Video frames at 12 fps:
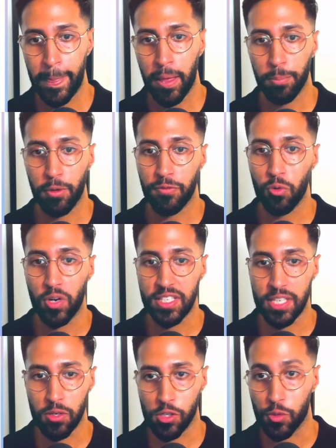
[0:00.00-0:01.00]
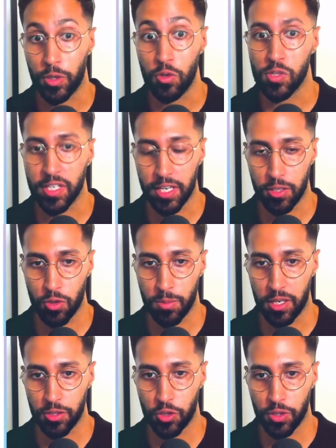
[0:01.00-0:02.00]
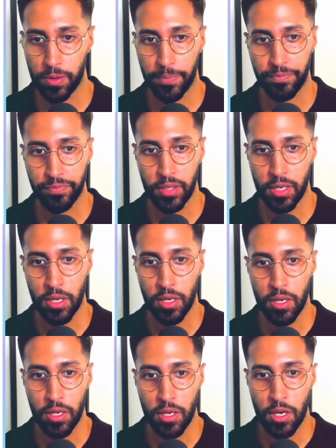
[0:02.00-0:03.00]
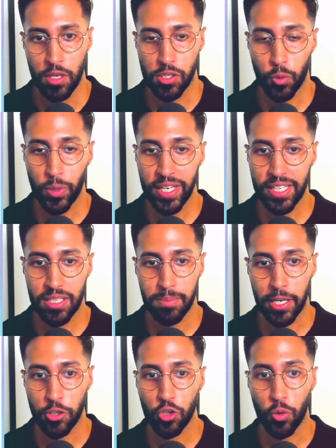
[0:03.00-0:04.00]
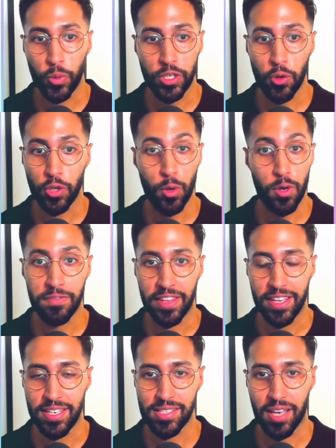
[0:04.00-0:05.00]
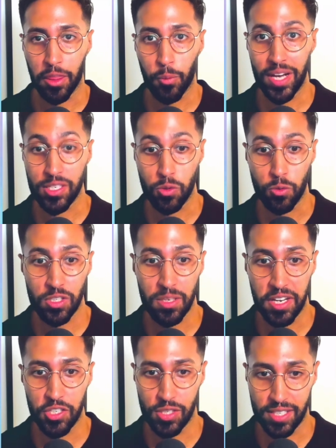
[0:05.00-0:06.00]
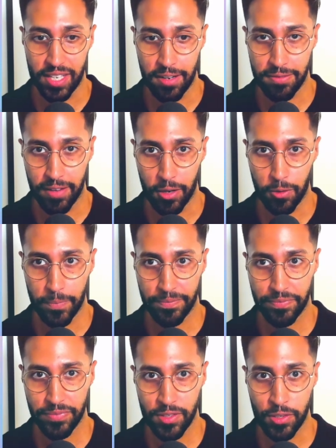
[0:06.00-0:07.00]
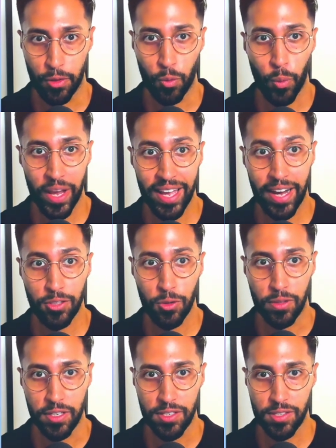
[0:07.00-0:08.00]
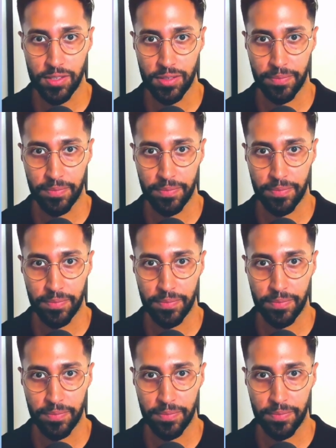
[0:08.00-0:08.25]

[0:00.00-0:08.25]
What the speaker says: before it tells us we're using it too much. So we need to make sure we don't go over this, otherwise our automation is going to fail. So the way I do this